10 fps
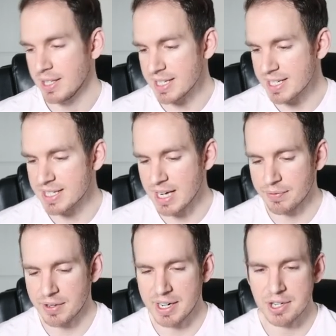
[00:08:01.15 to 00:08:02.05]
this is
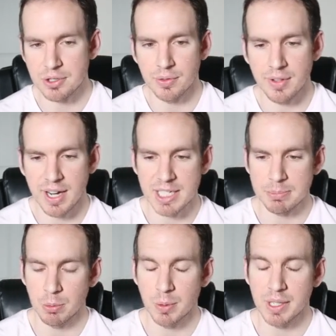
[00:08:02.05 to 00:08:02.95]
not financial advice,
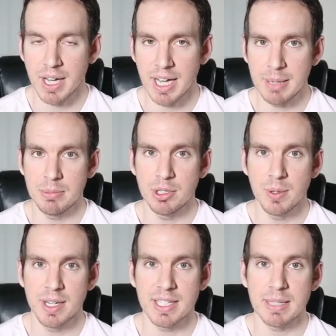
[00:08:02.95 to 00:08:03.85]
but what I'm
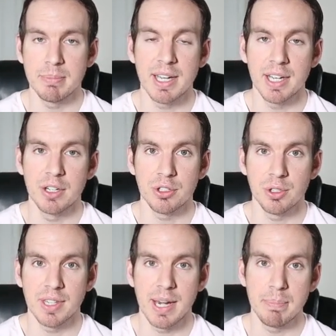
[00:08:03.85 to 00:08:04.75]
doing is I'm making
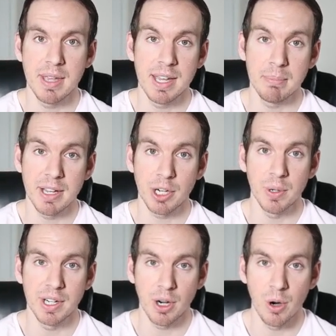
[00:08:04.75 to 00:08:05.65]
sure that I'm paying my
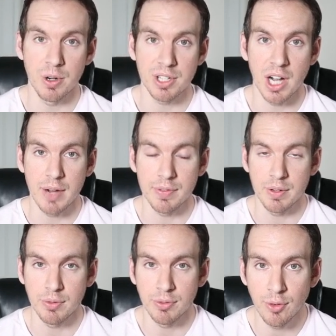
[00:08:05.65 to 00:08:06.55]
credit cards off
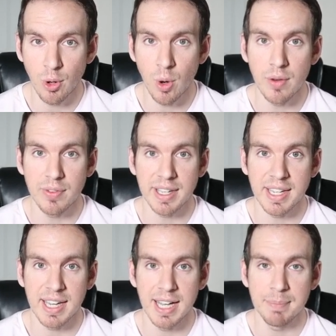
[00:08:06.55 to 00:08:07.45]
in full if I
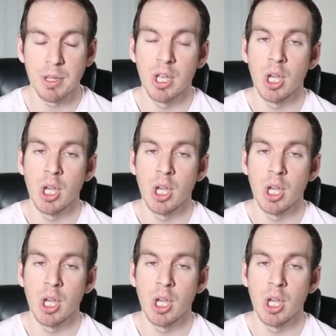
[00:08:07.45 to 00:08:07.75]
can,